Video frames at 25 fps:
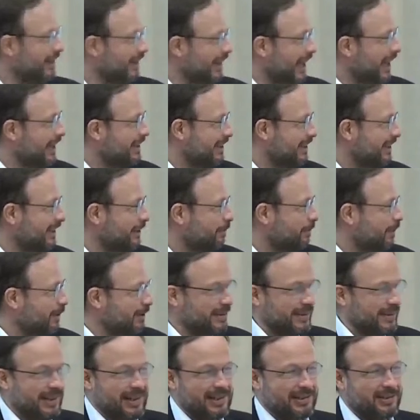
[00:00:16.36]
the excellent
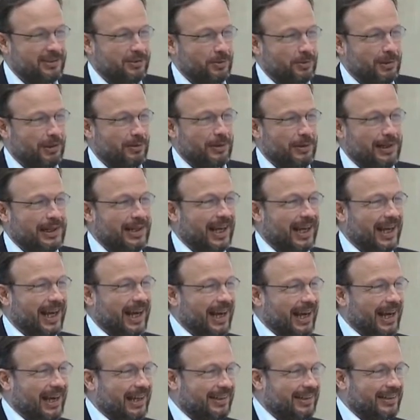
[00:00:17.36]
presentations we already
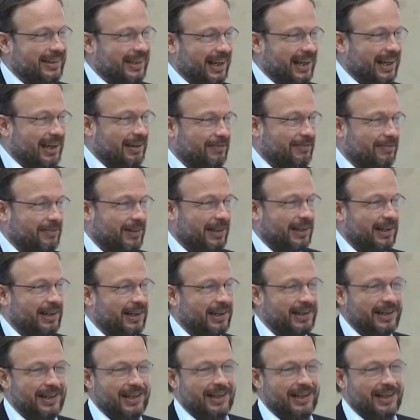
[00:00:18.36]
had have uh,